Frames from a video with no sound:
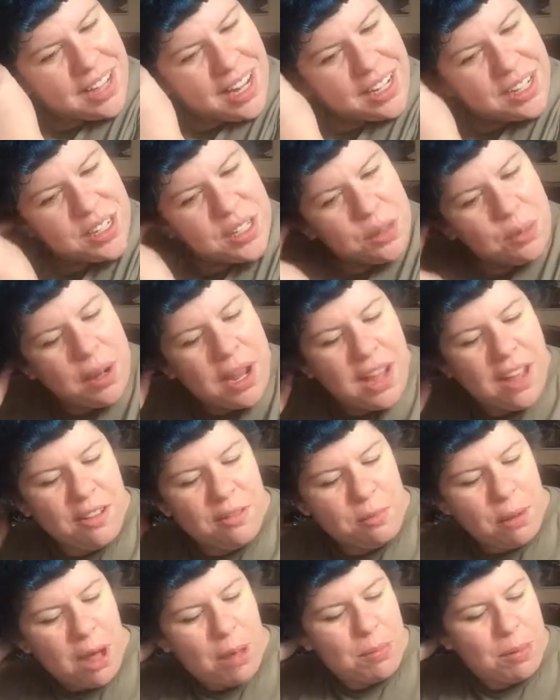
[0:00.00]
I do have
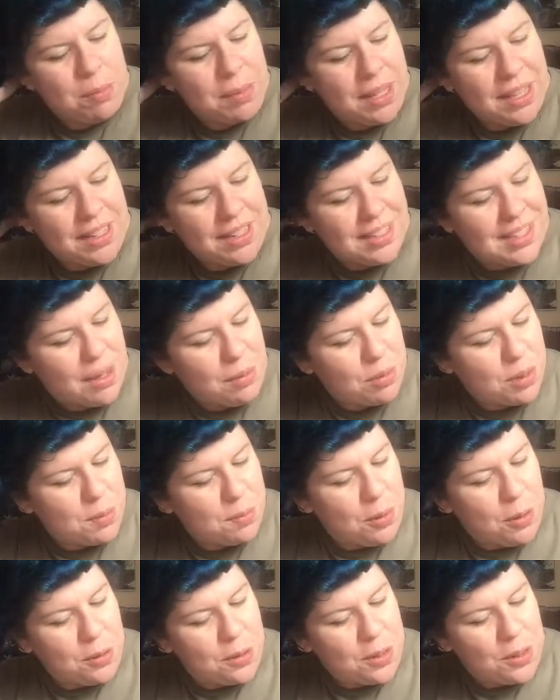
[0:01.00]
bobby pins that were
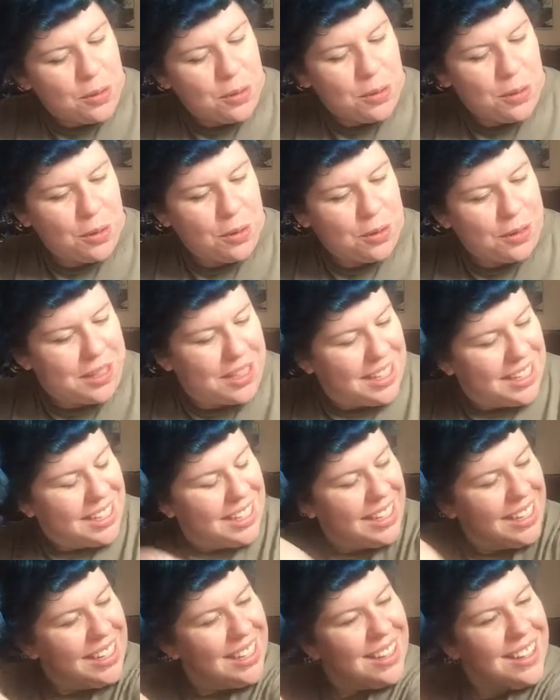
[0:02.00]
supposed to hold
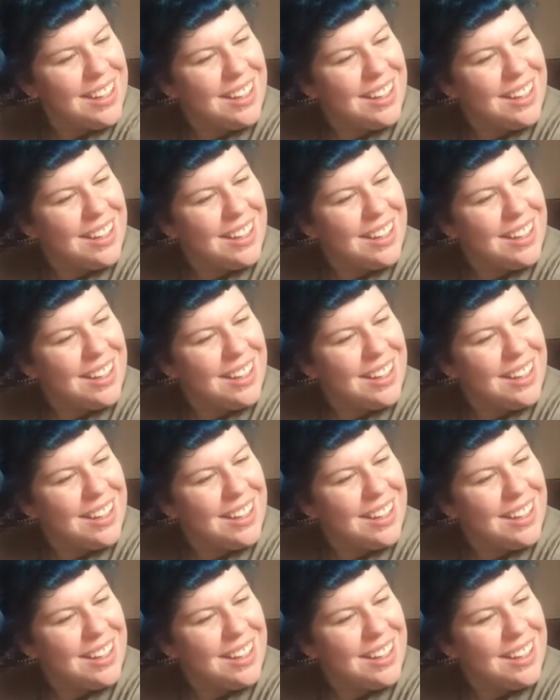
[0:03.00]
the